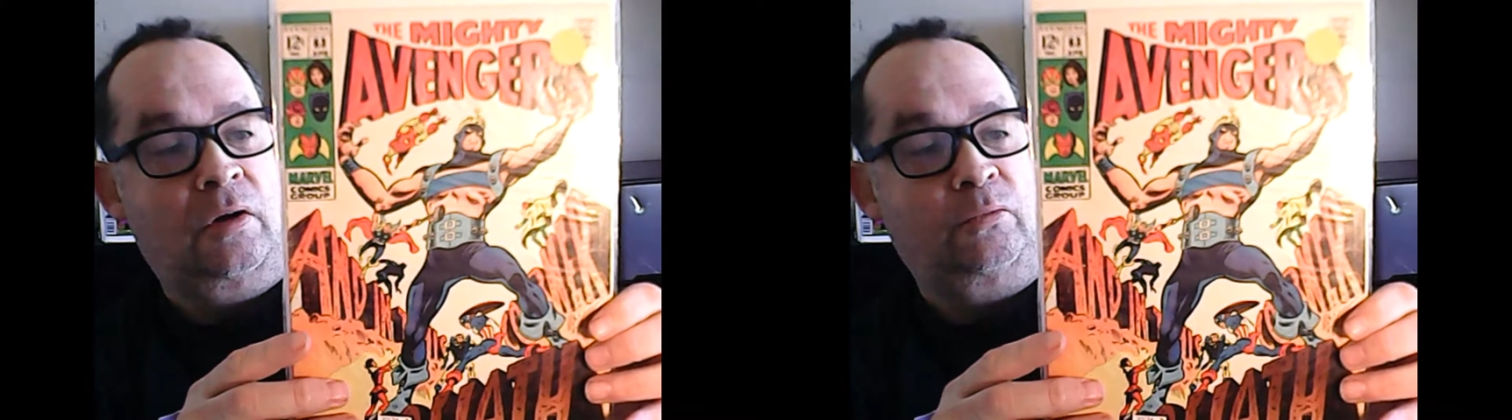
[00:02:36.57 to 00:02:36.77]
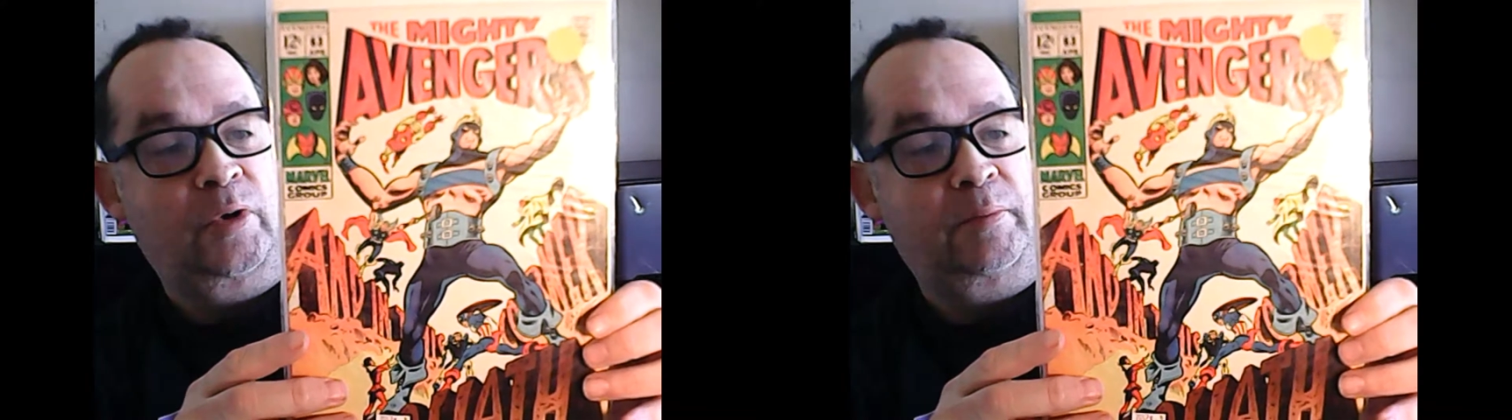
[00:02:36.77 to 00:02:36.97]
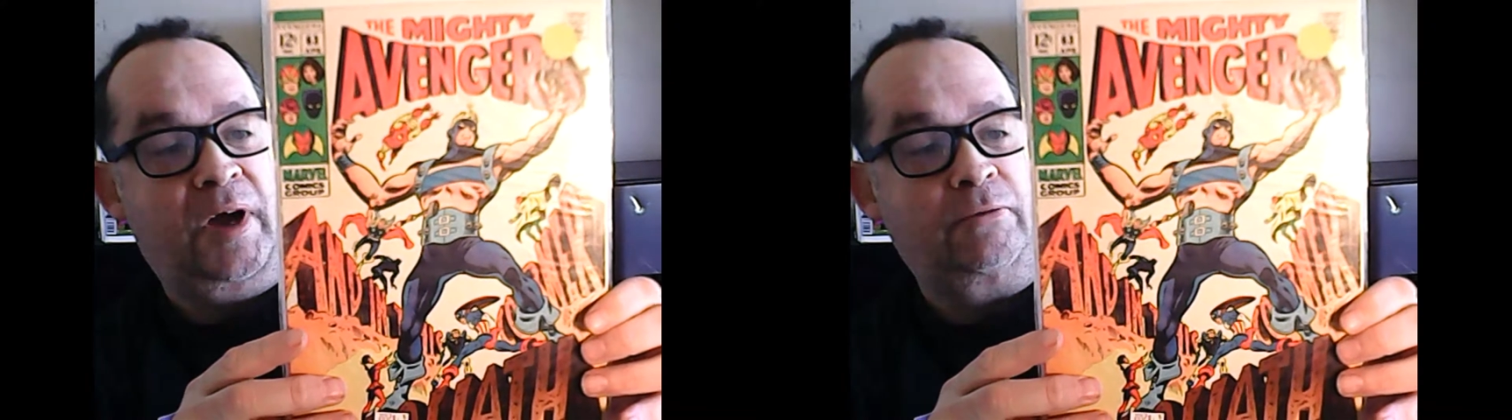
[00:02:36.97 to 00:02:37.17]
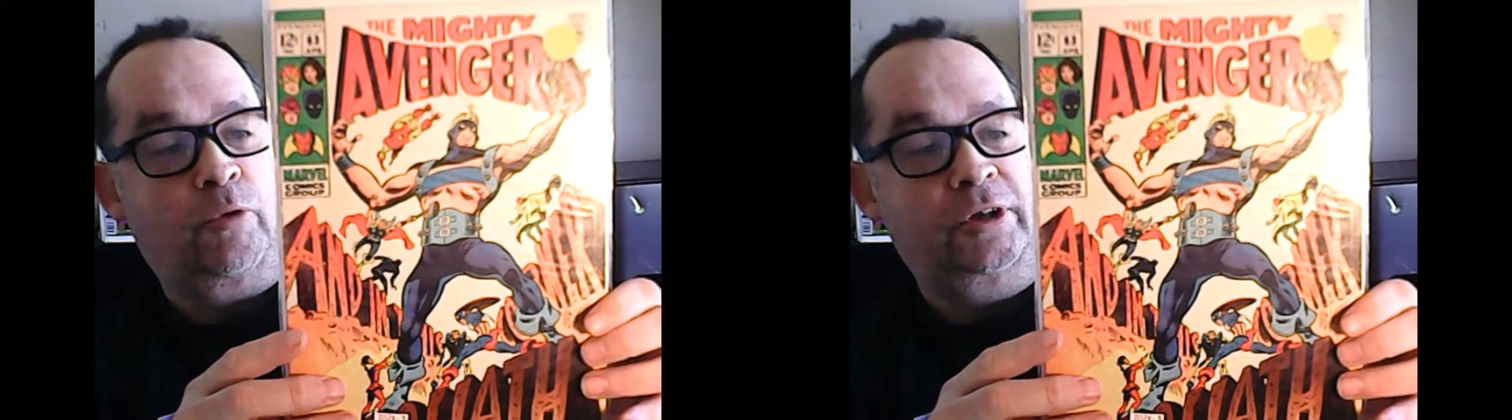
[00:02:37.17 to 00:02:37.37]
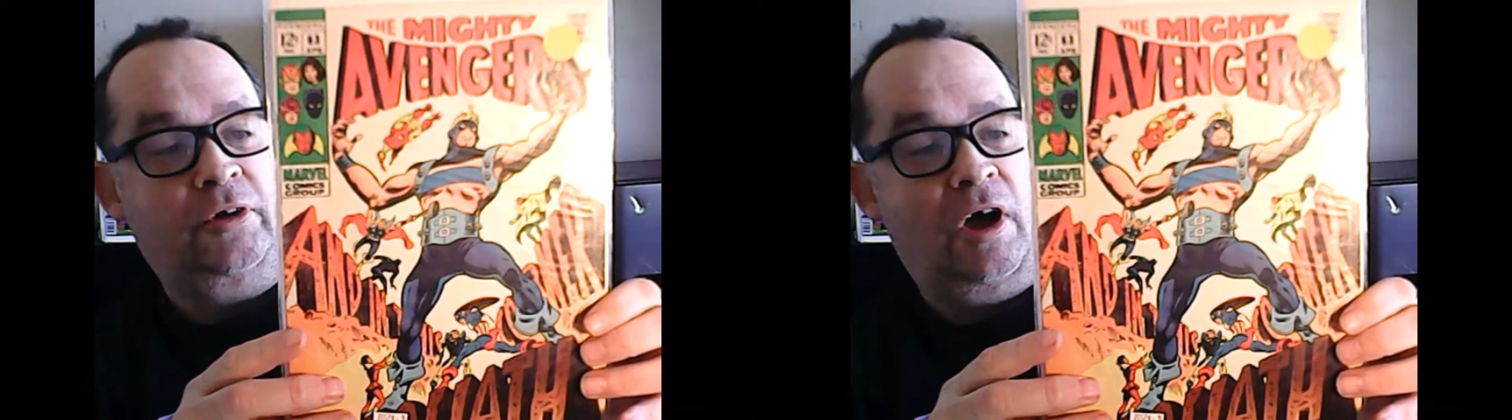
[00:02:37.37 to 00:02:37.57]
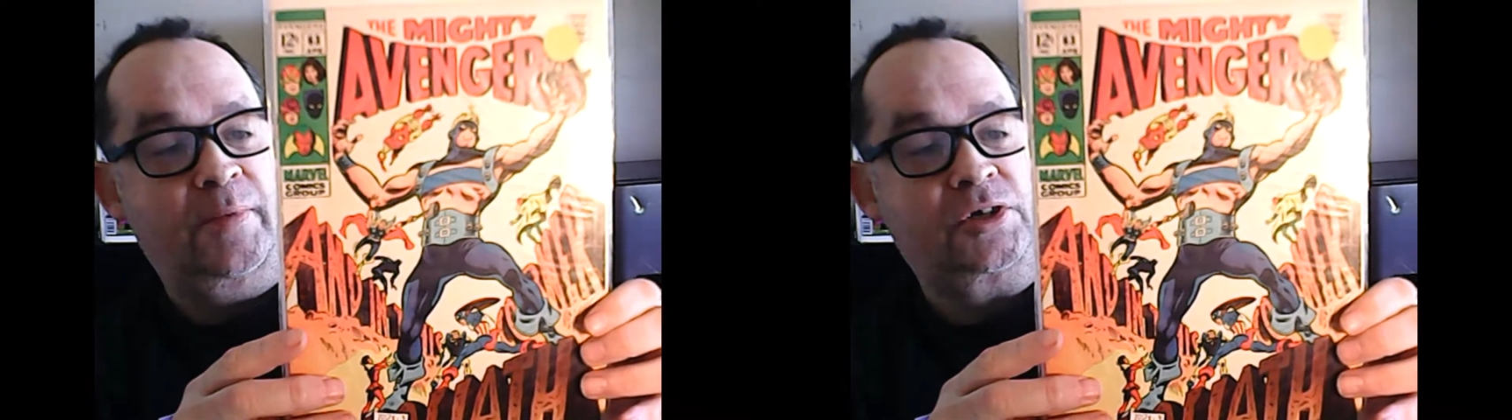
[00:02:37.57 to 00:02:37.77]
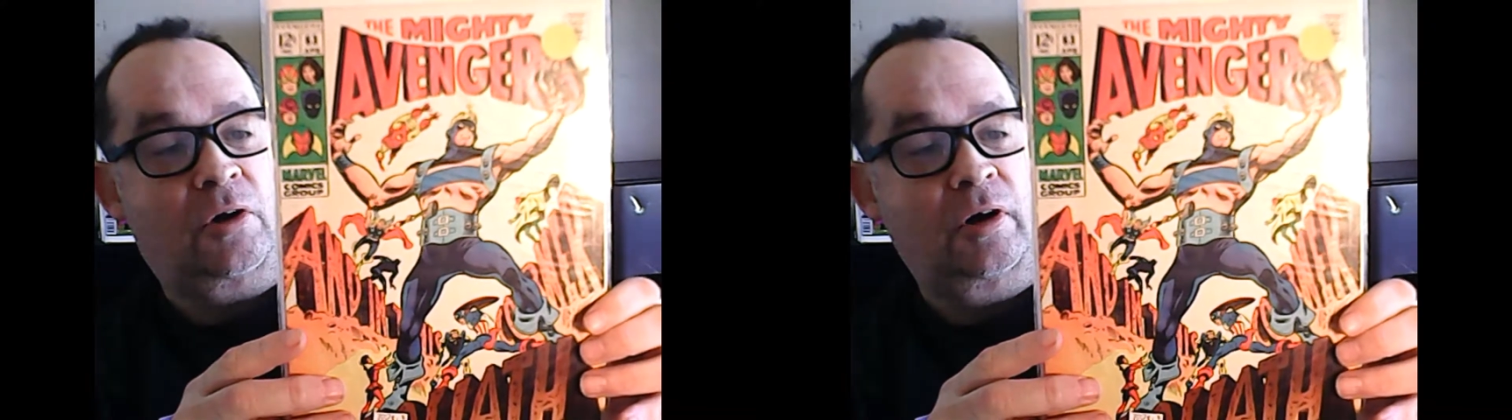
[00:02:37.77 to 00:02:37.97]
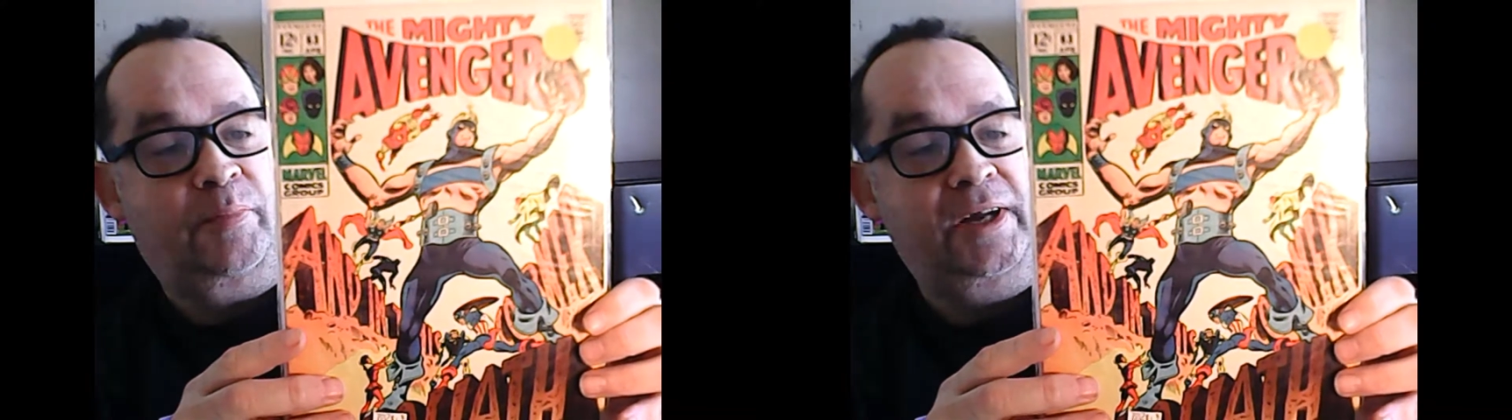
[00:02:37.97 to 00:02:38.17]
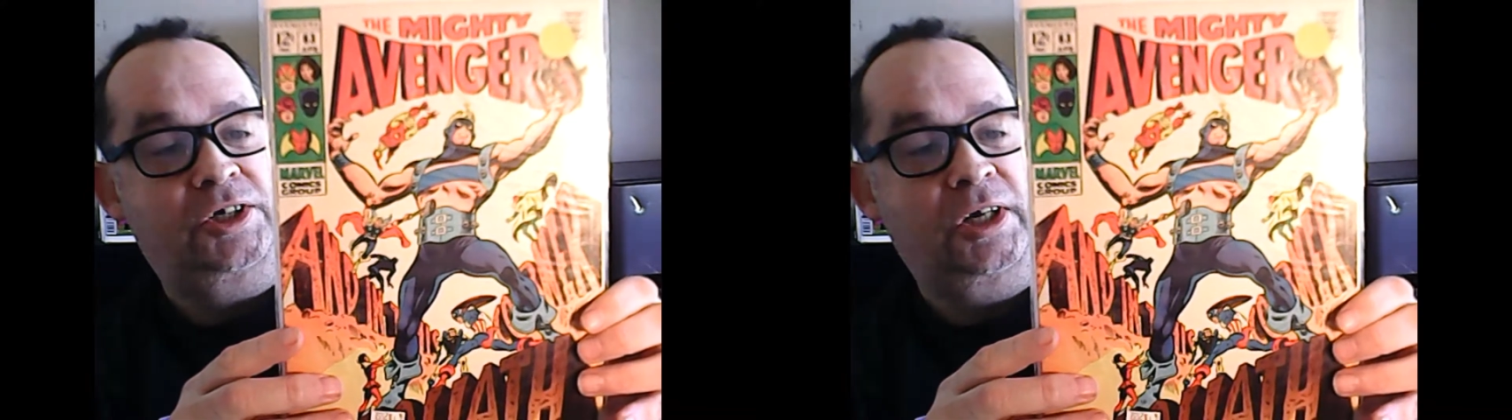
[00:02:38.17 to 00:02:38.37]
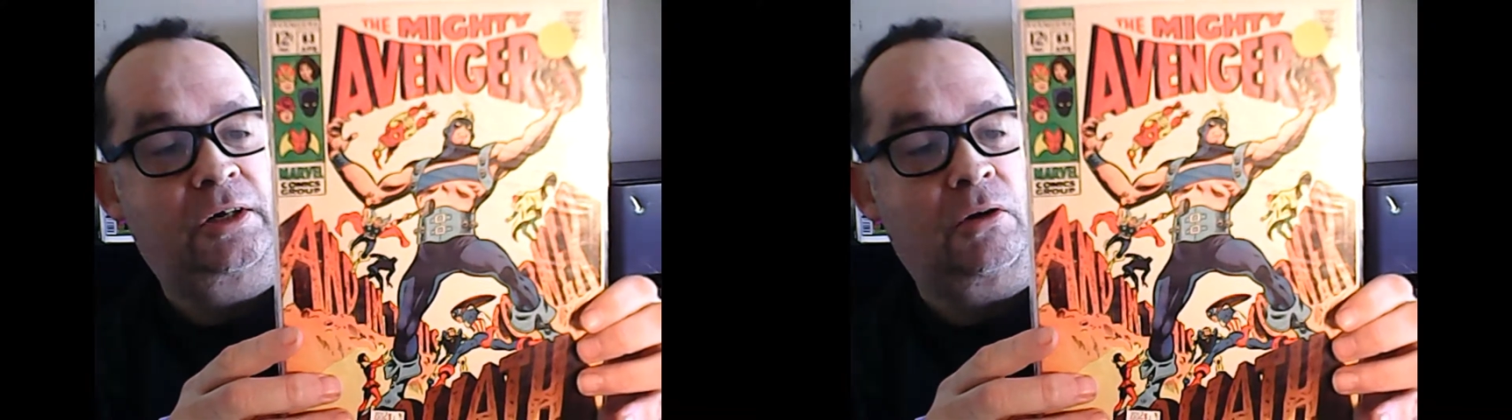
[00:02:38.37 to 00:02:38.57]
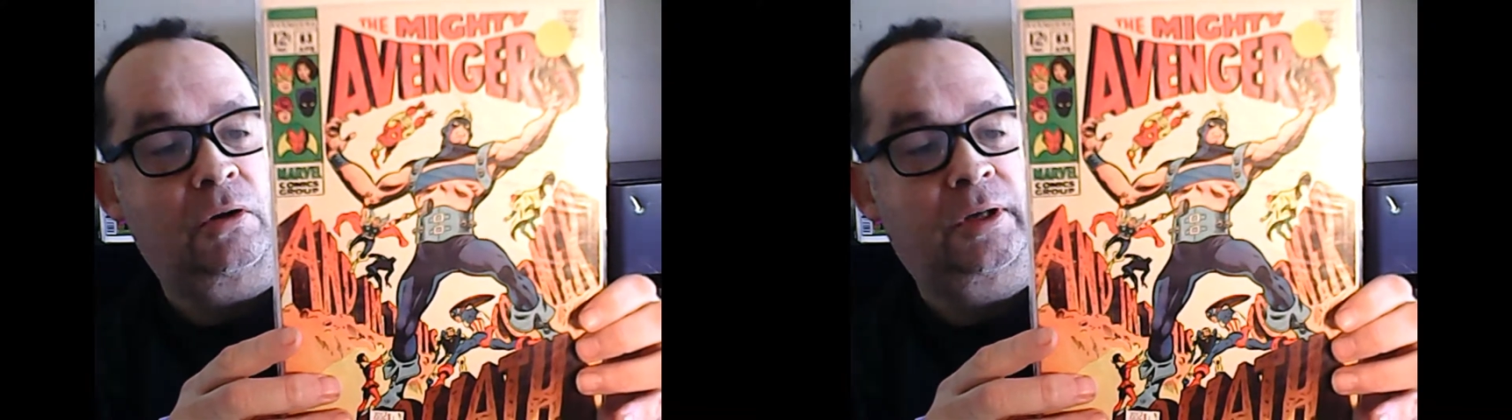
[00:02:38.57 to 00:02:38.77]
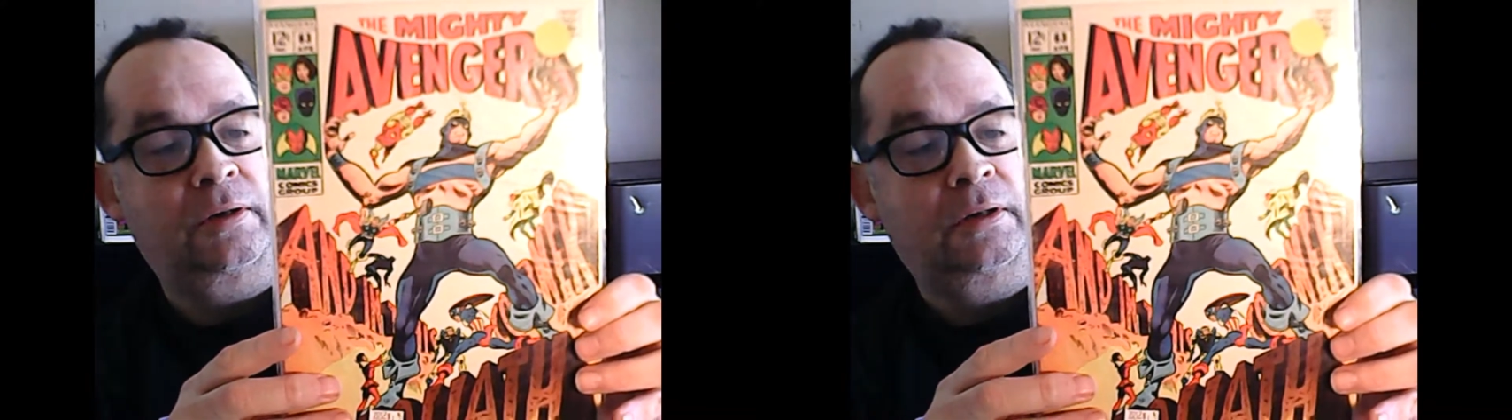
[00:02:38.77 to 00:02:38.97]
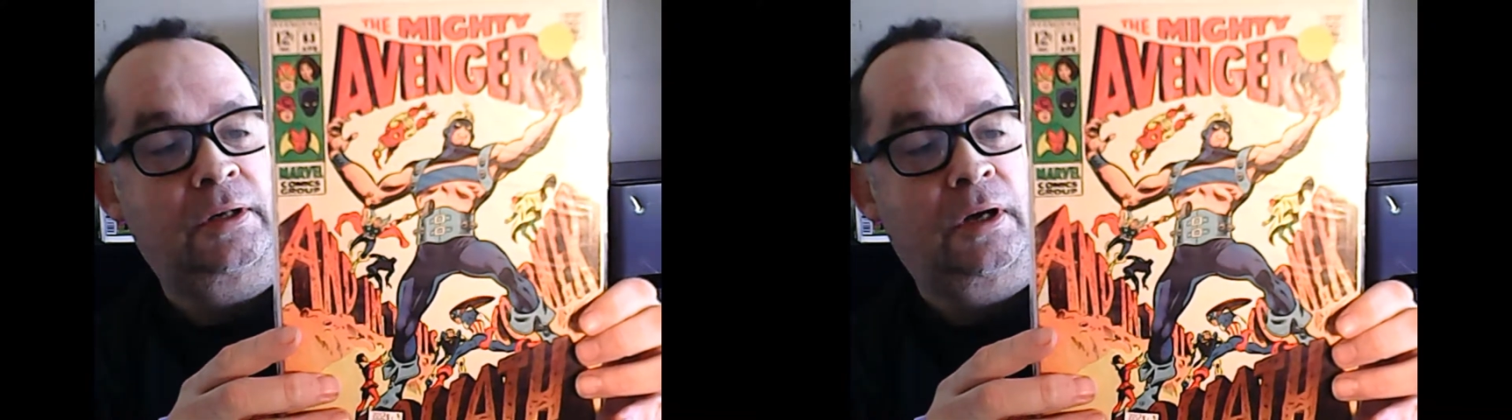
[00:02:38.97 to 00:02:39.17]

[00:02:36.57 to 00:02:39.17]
written by Roy Thomas, art by Gene Colan.